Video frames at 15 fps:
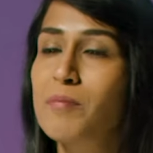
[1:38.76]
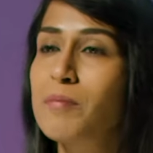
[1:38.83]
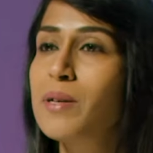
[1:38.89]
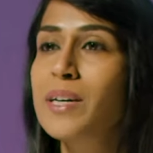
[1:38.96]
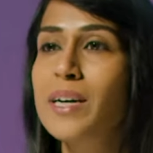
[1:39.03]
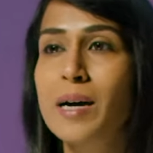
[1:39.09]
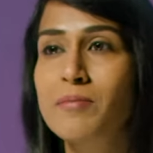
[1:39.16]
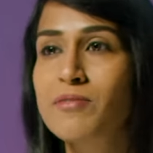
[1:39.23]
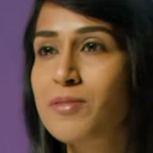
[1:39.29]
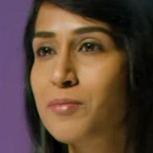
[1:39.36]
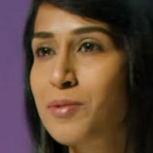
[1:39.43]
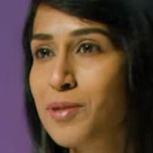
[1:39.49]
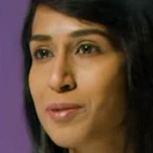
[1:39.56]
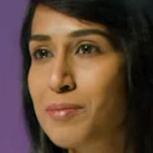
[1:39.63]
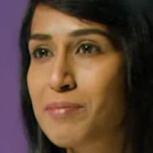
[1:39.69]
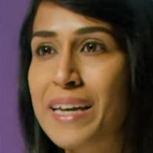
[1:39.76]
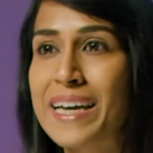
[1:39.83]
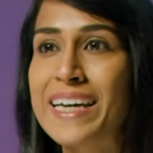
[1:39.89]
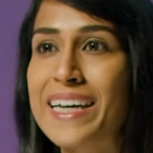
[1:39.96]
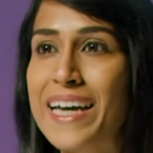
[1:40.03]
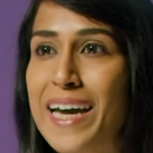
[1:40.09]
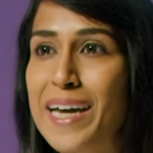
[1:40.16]
be comfortable
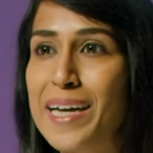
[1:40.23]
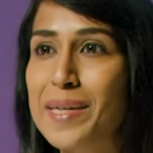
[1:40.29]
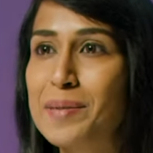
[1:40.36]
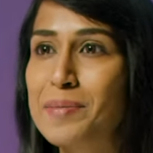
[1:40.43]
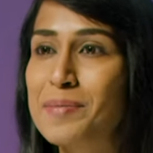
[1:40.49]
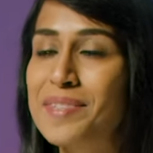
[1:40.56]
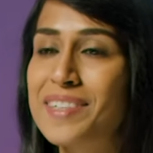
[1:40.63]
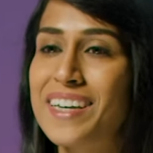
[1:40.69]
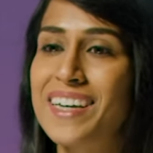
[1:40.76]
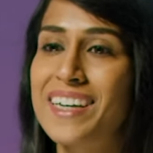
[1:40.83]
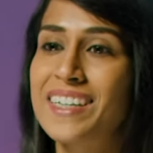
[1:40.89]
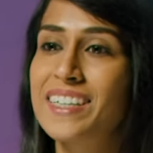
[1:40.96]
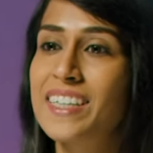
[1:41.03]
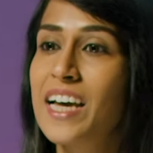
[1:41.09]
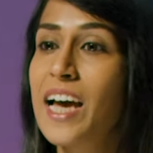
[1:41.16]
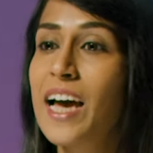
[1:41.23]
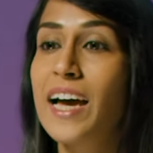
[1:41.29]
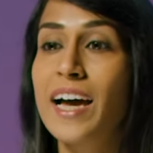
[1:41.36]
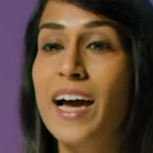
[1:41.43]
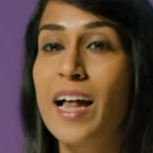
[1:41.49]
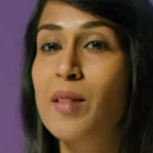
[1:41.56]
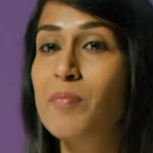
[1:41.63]
playing games and
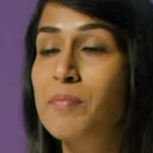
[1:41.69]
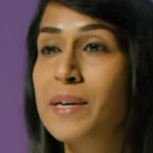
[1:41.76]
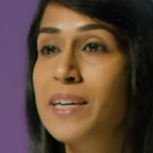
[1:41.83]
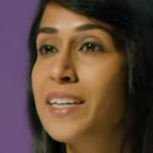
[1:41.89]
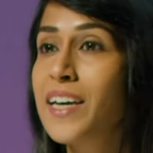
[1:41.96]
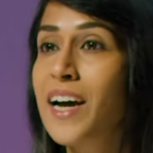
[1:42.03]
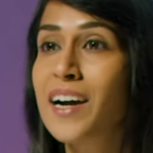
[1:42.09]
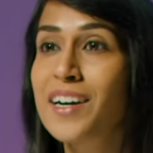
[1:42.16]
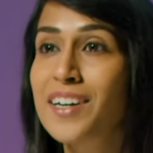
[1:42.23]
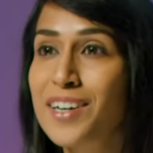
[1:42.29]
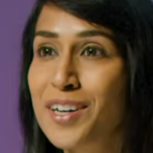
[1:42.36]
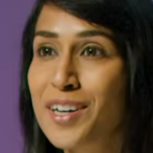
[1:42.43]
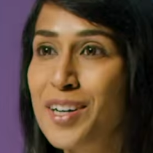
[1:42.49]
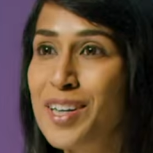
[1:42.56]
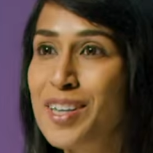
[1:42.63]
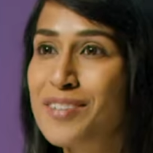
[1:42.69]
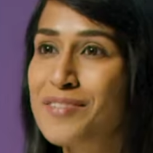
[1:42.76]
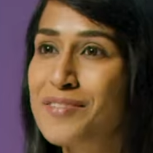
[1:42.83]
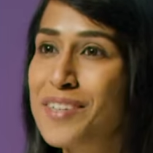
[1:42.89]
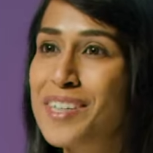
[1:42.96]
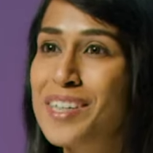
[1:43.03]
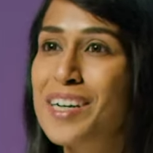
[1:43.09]
helping young girls
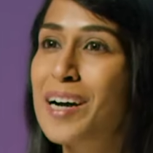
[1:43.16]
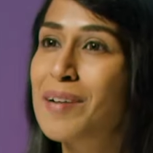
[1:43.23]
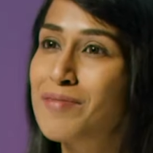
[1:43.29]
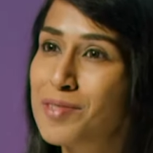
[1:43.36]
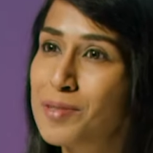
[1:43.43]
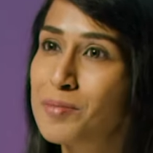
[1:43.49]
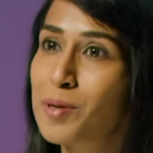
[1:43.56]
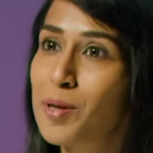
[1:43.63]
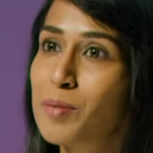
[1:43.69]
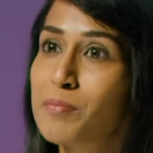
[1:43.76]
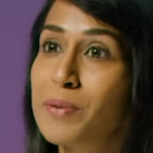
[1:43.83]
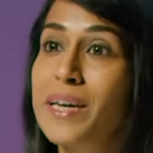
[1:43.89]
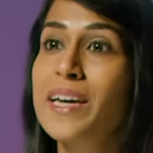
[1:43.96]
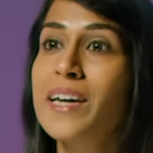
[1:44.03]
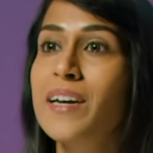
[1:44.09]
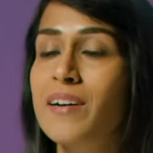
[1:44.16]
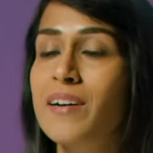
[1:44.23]
feel comfortable being